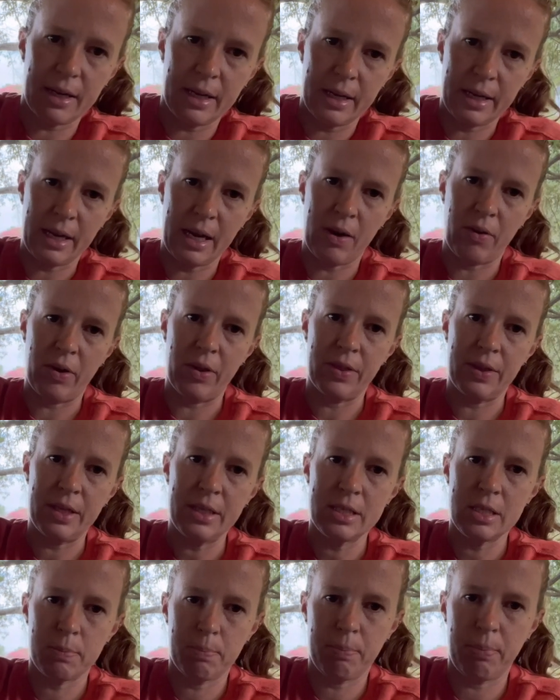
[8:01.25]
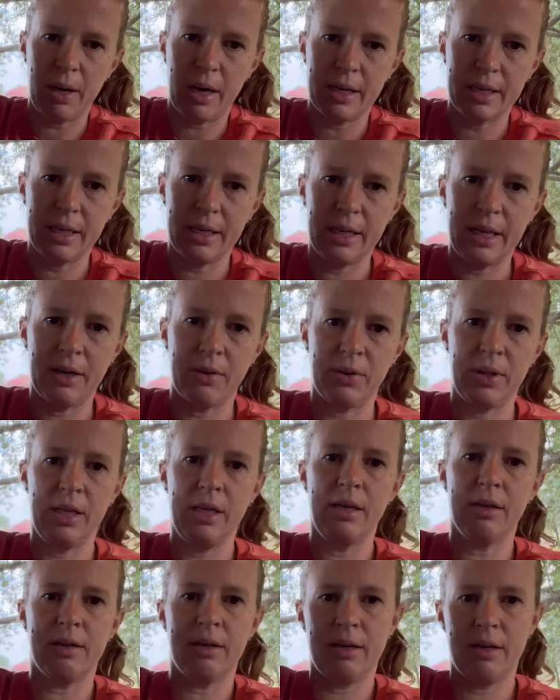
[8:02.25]
And now on this pocket down
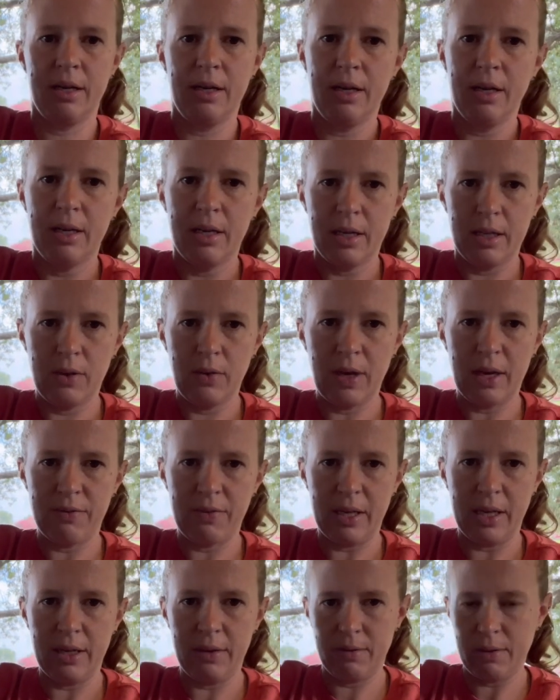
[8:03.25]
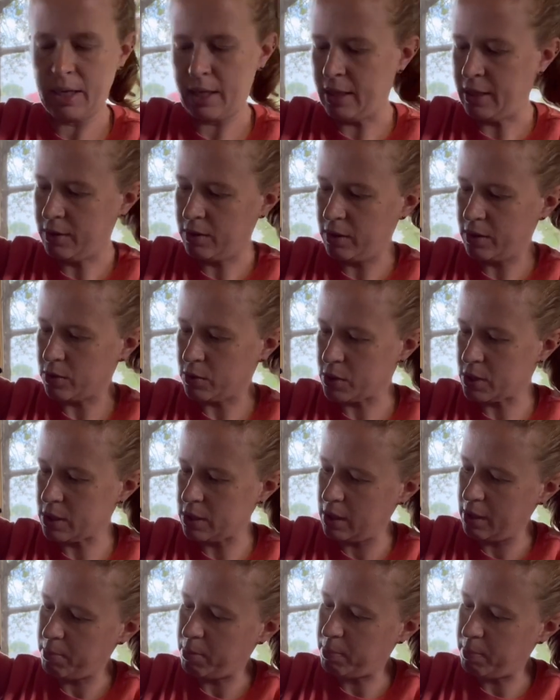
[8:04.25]
here, you have a, a little
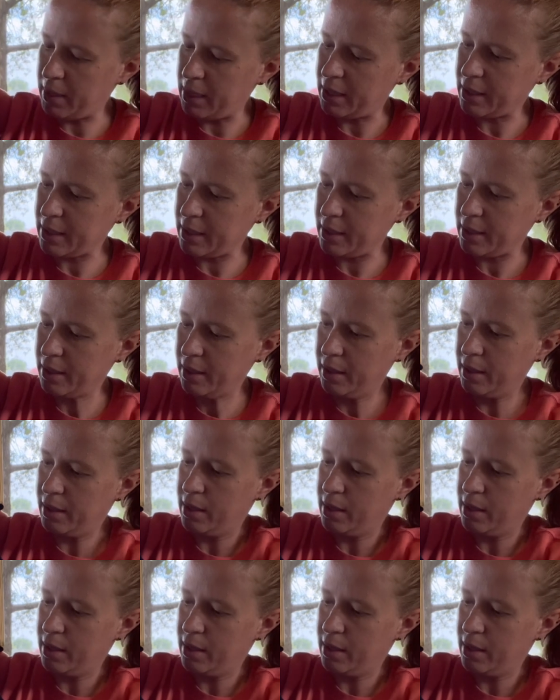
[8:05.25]
slip pocket.